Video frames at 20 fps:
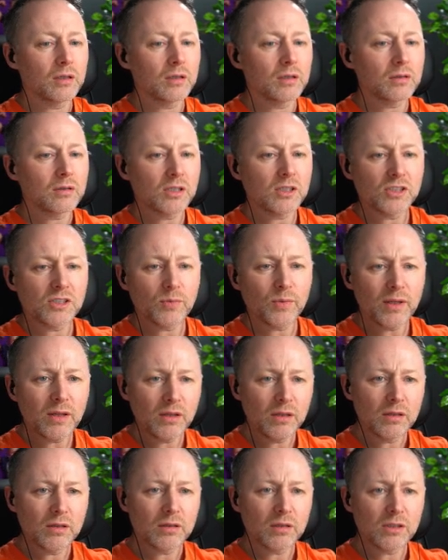did she win?
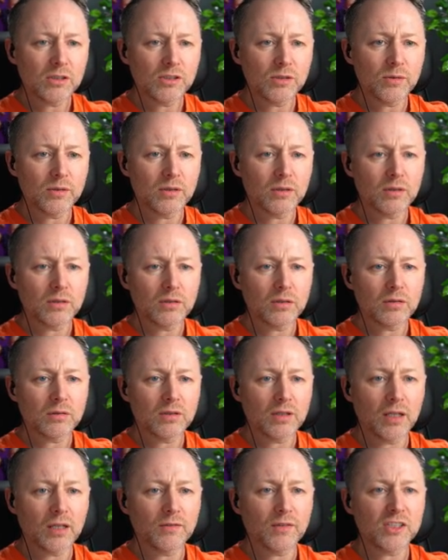Did she...
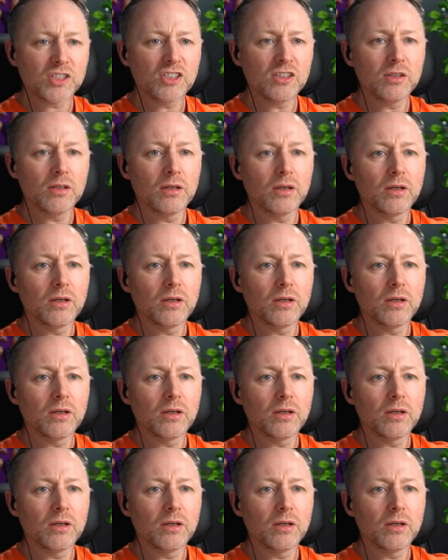Television.